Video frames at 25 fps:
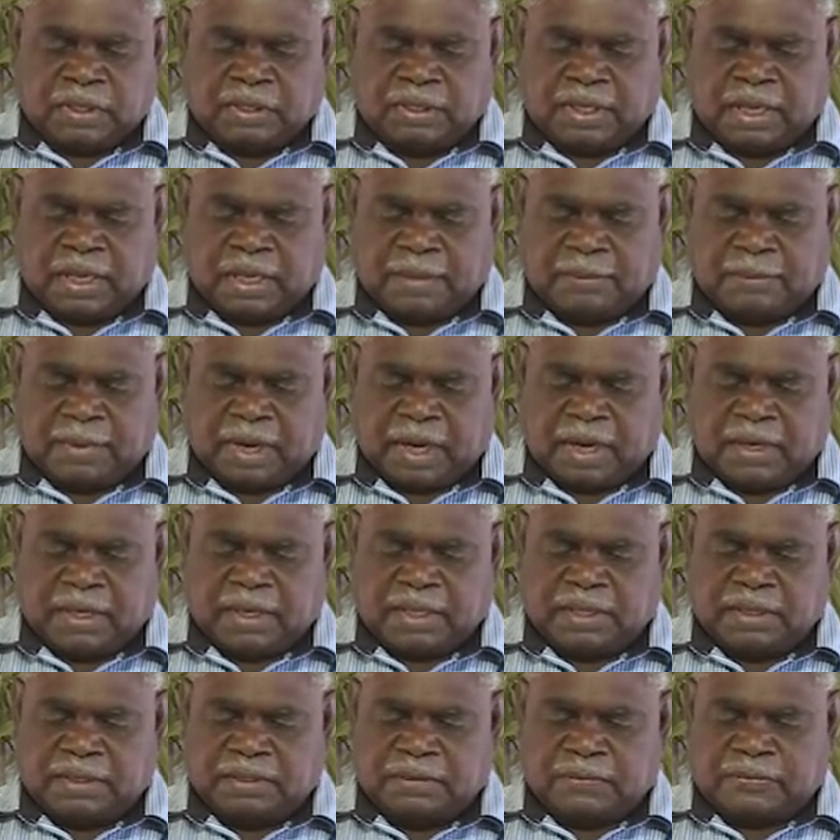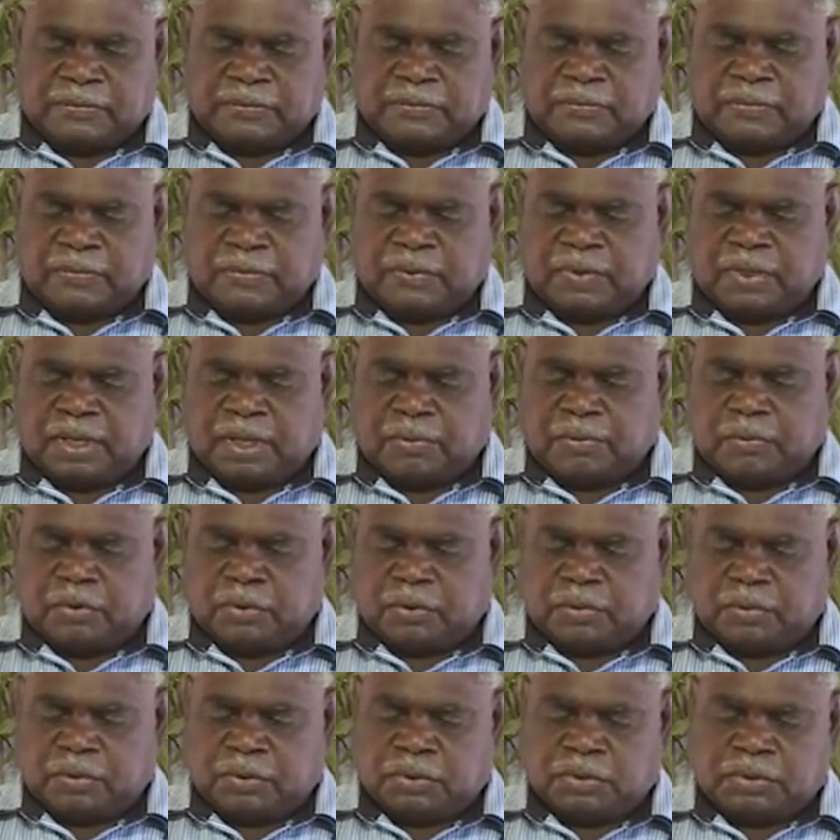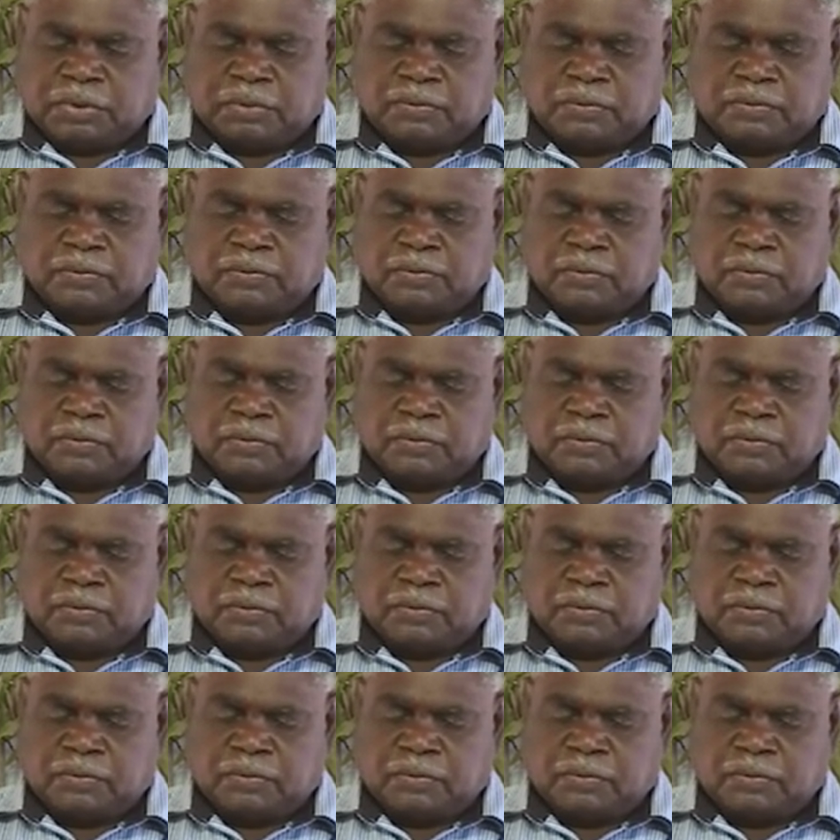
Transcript: the Maris, the Momos,